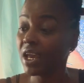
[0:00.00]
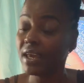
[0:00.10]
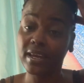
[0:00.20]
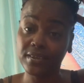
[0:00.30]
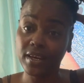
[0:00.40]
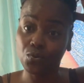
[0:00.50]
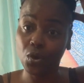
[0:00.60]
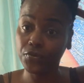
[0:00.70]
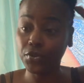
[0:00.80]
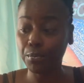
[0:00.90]
and they're
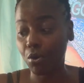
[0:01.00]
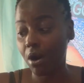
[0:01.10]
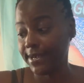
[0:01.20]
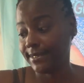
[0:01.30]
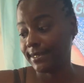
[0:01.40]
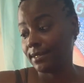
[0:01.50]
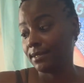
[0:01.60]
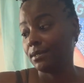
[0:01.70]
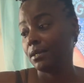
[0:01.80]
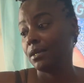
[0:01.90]
worth the price.
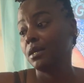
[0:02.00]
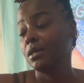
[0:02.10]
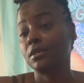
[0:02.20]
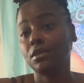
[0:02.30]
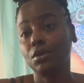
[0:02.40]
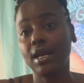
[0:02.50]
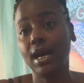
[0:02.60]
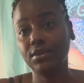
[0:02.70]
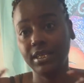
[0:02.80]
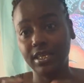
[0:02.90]
So
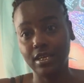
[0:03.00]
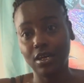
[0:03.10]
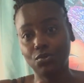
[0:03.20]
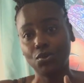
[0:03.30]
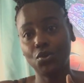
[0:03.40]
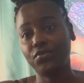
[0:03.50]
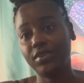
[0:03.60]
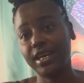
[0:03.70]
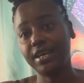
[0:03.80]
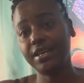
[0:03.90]
y'all need to go on over
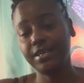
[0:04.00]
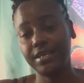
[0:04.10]
there